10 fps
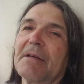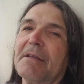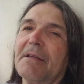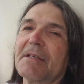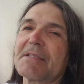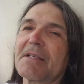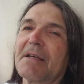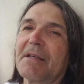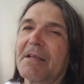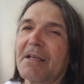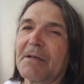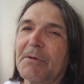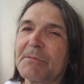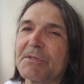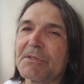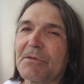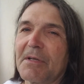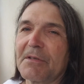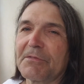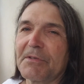Yes, I am. I'm just trying
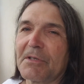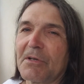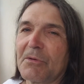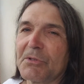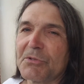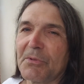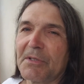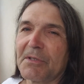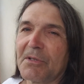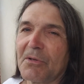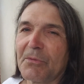to figure out which way to go.